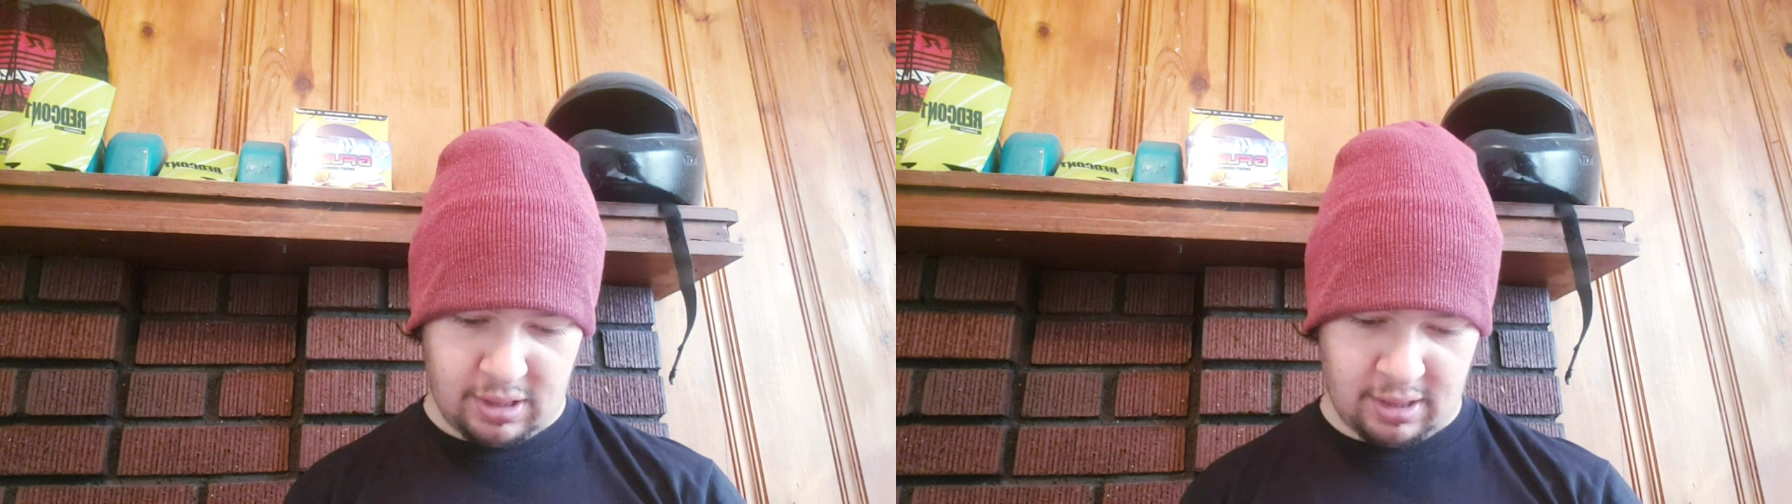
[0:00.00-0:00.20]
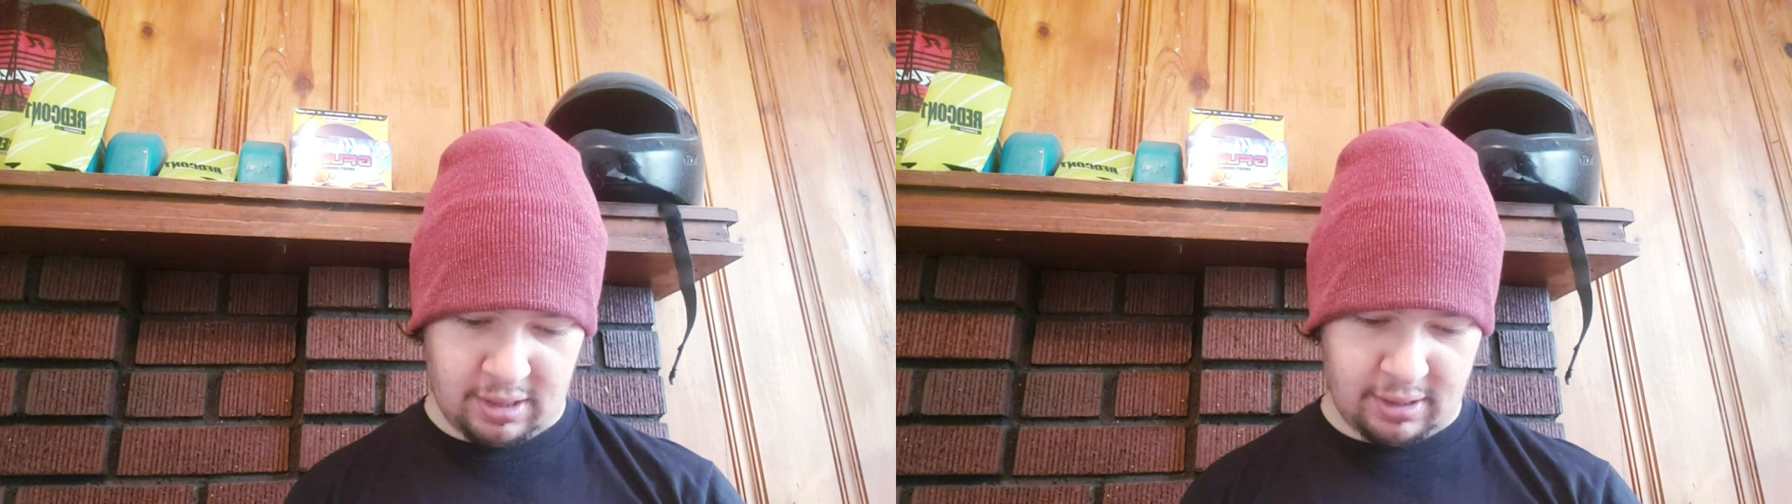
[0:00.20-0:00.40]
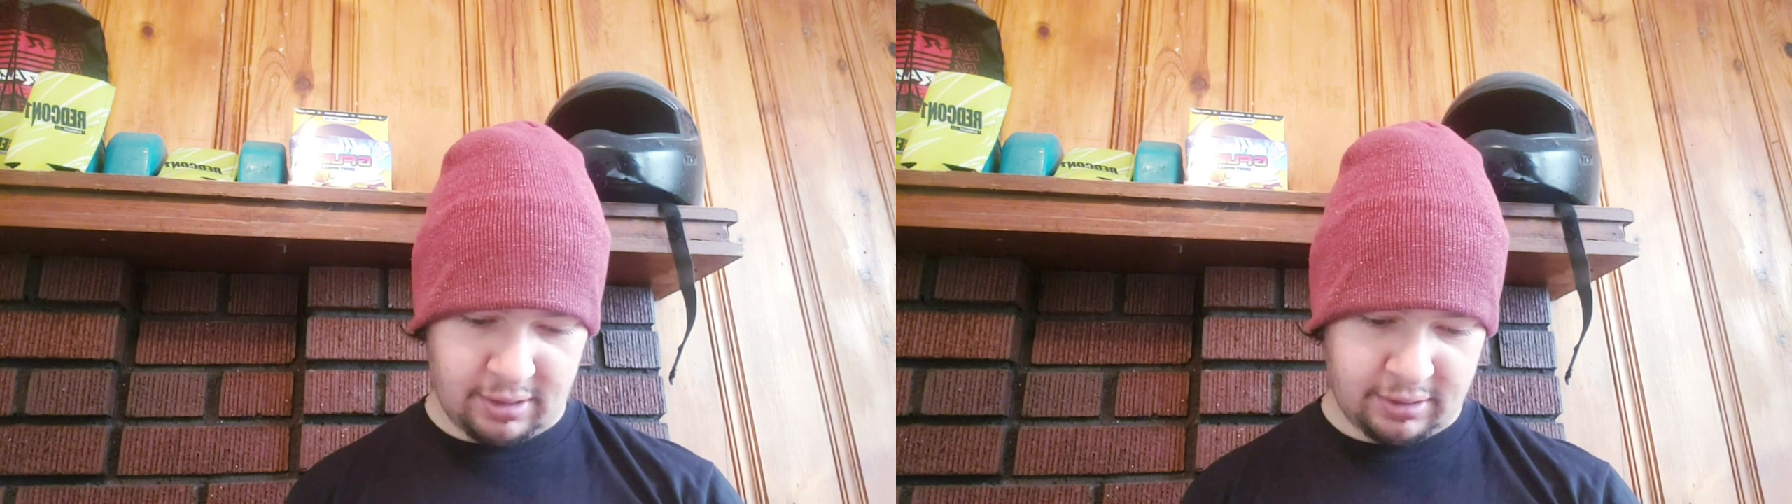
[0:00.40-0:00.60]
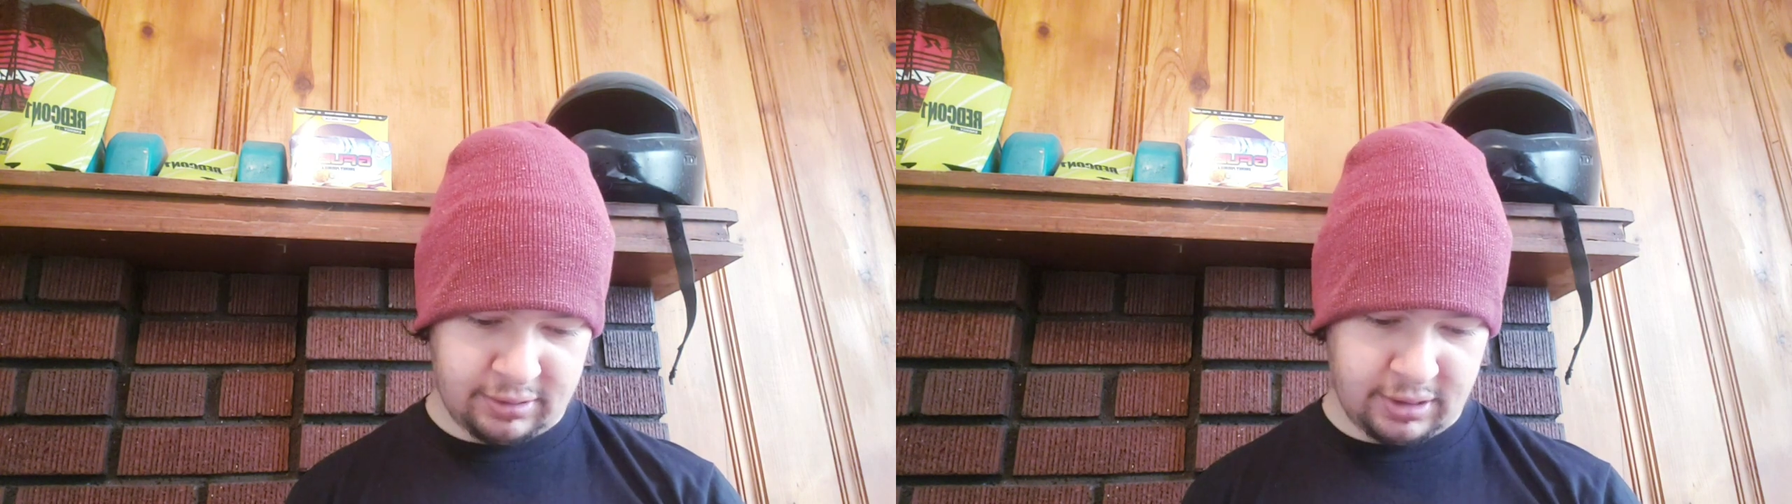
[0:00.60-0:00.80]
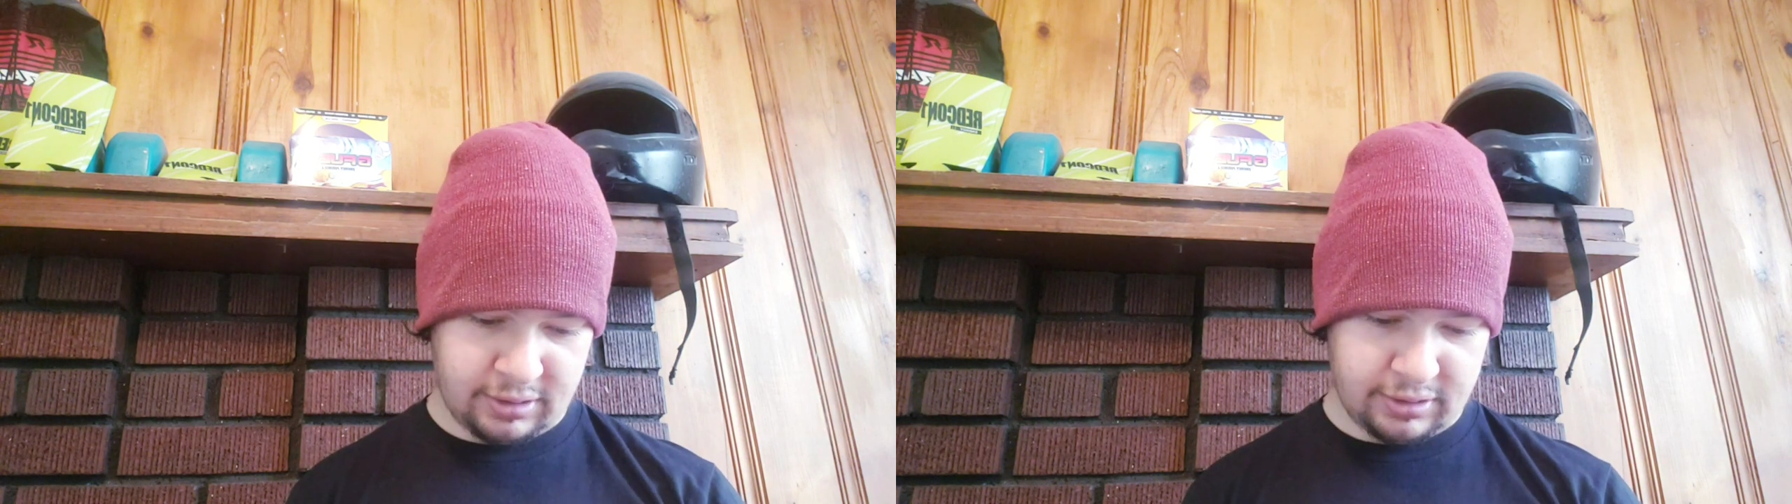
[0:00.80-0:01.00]
uh,
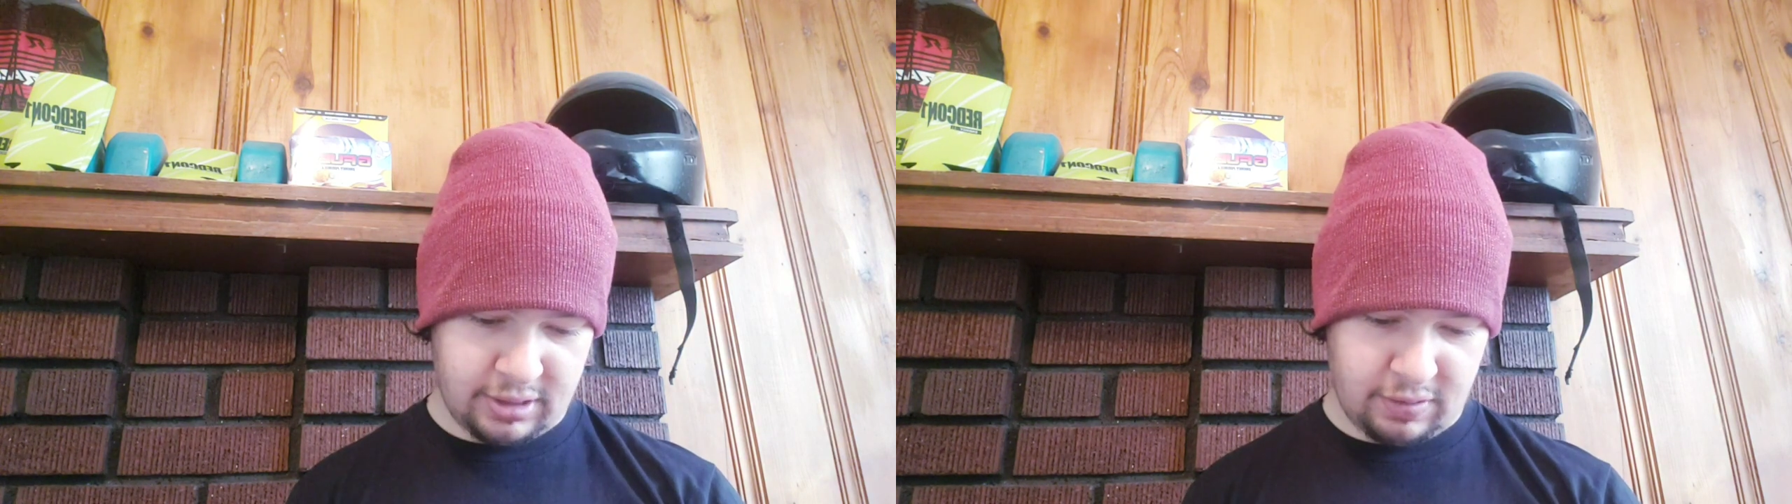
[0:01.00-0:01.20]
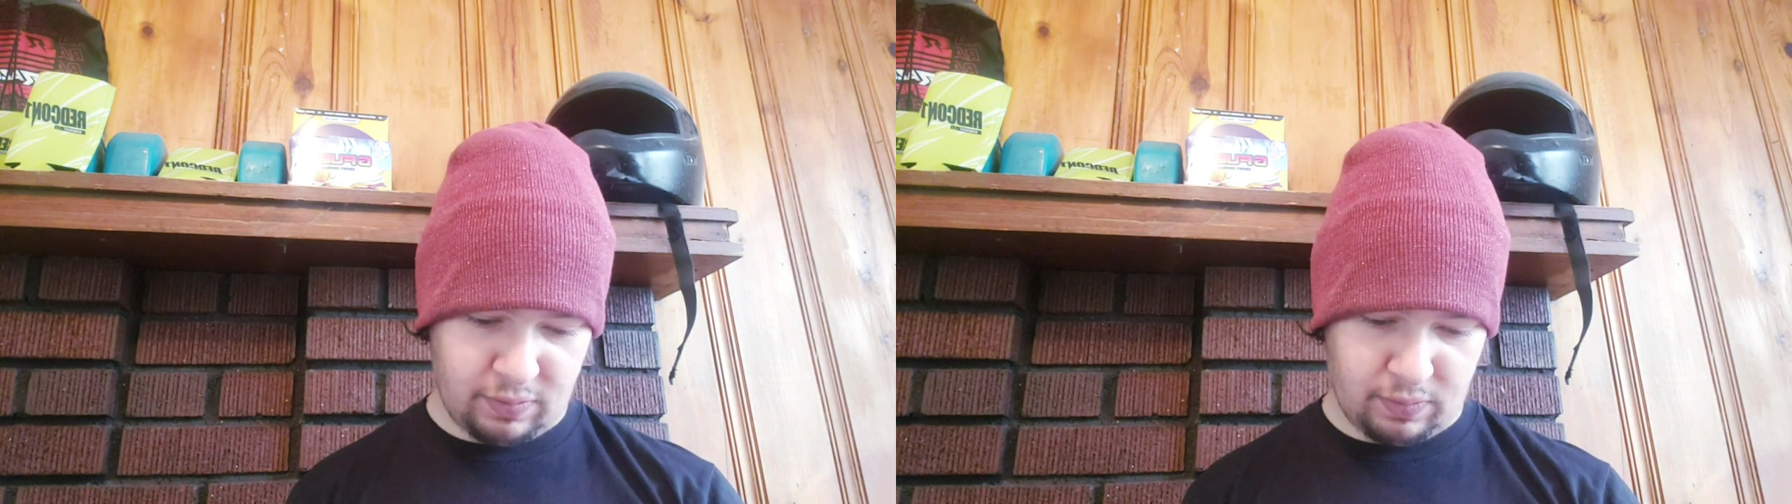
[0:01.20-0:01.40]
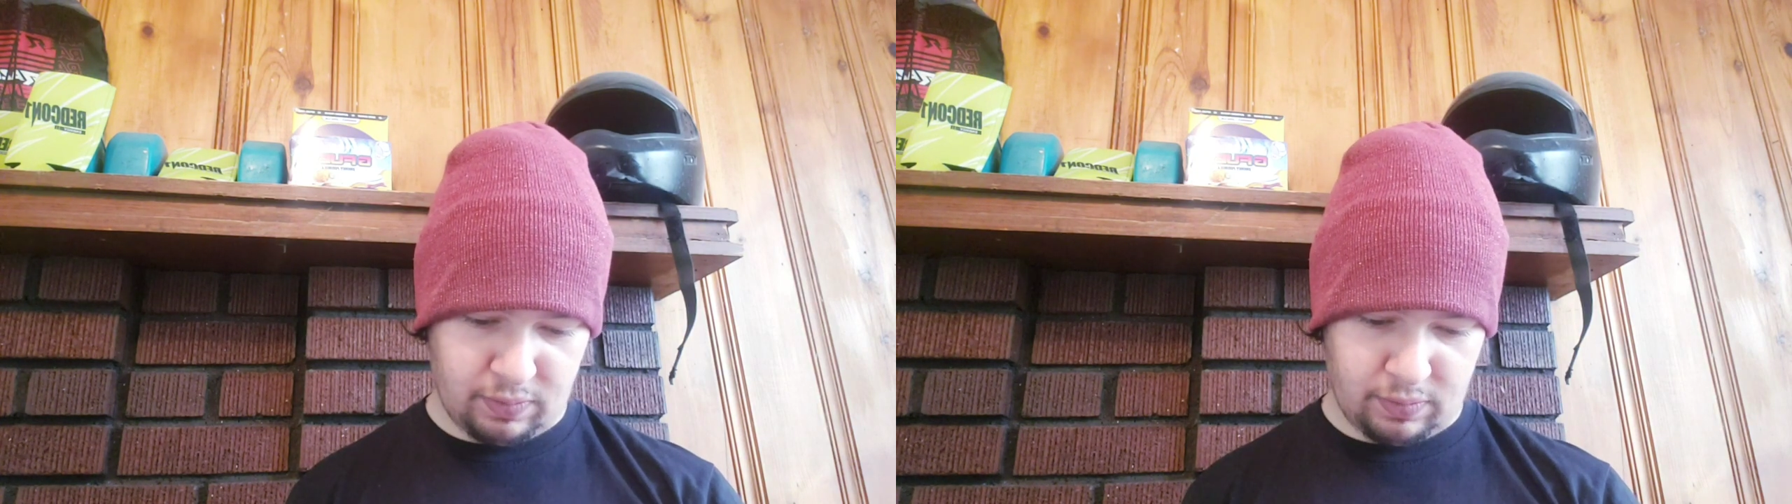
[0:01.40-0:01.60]
ginseng